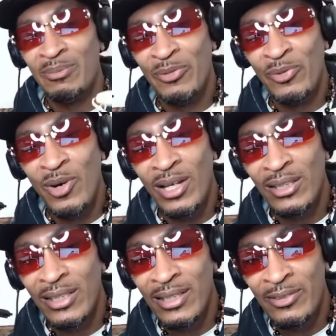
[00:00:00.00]
before
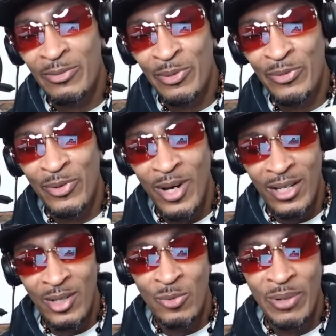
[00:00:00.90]
I
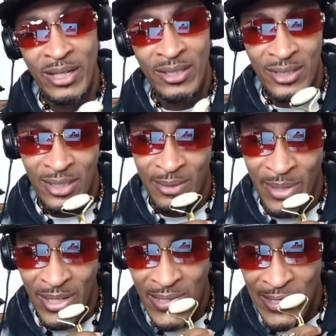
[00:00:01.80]
go back into
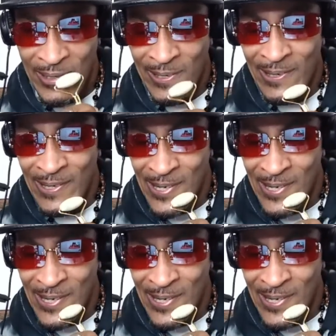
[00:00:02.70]
my